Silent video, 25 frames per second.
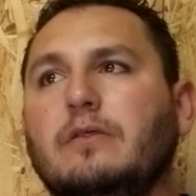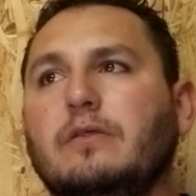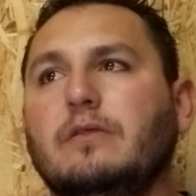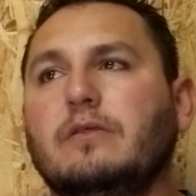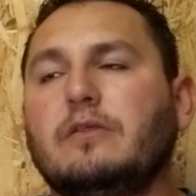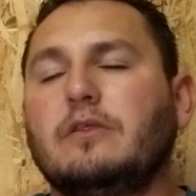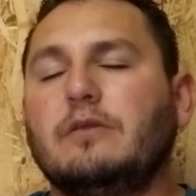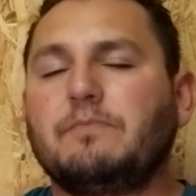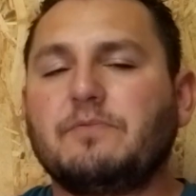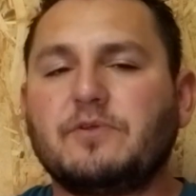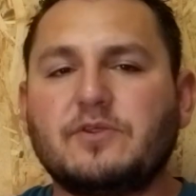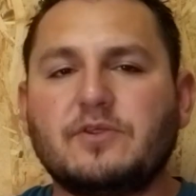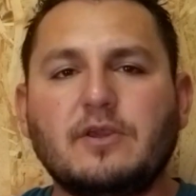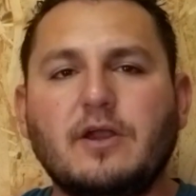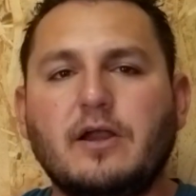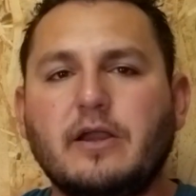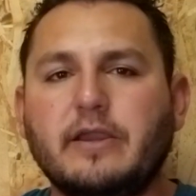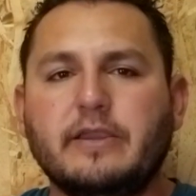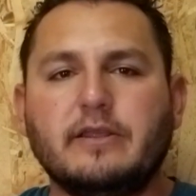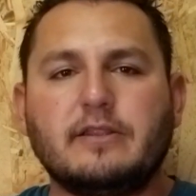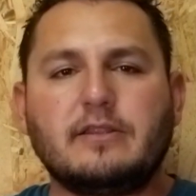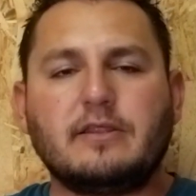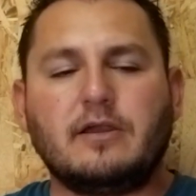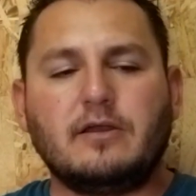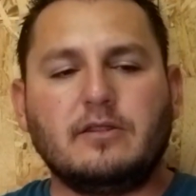some
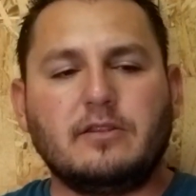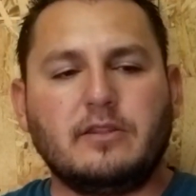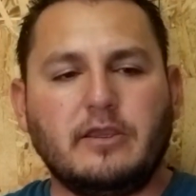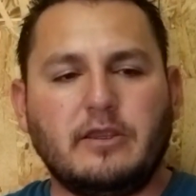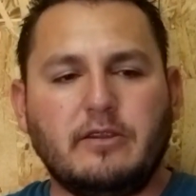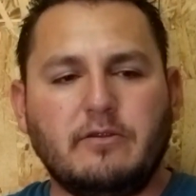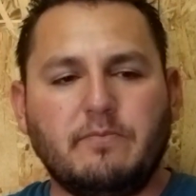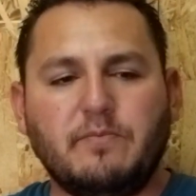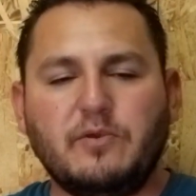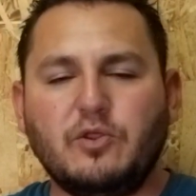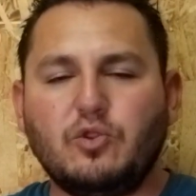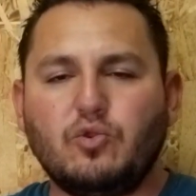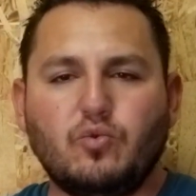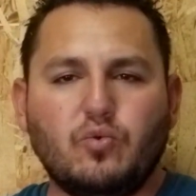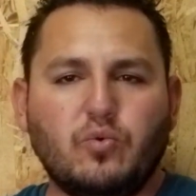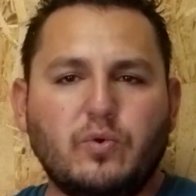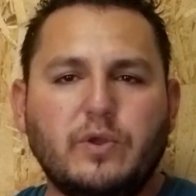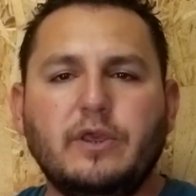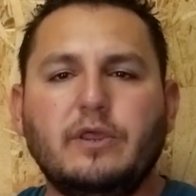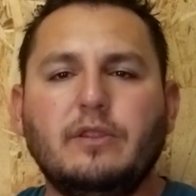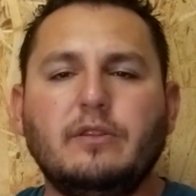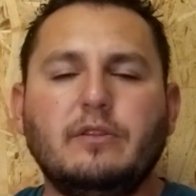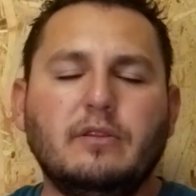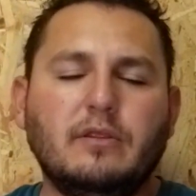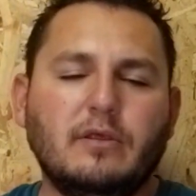sockets on there
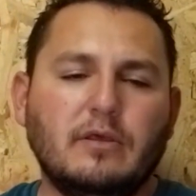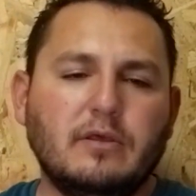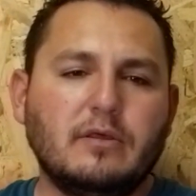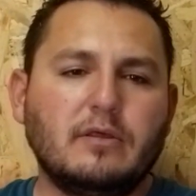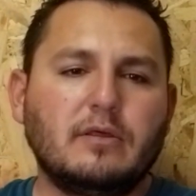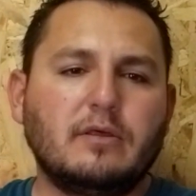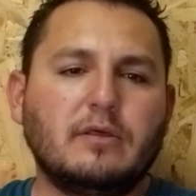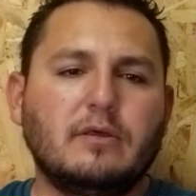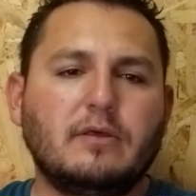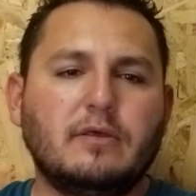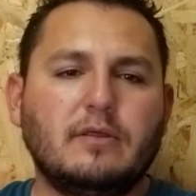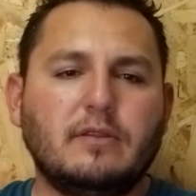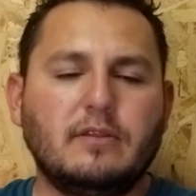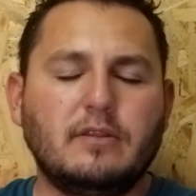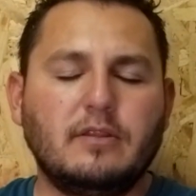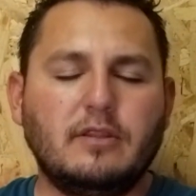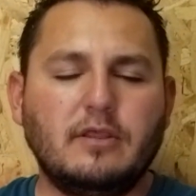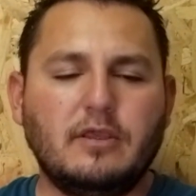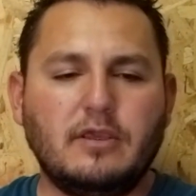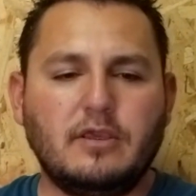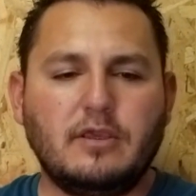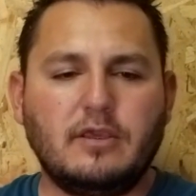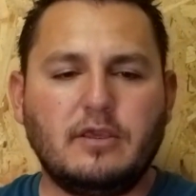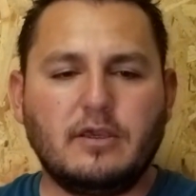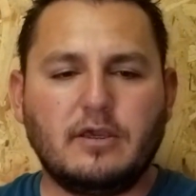between
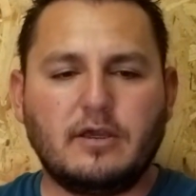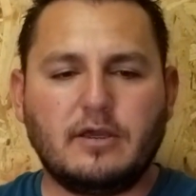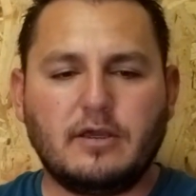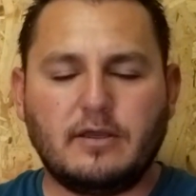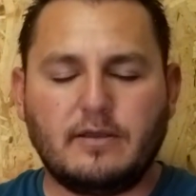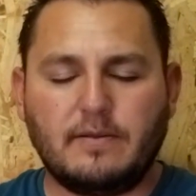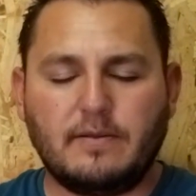the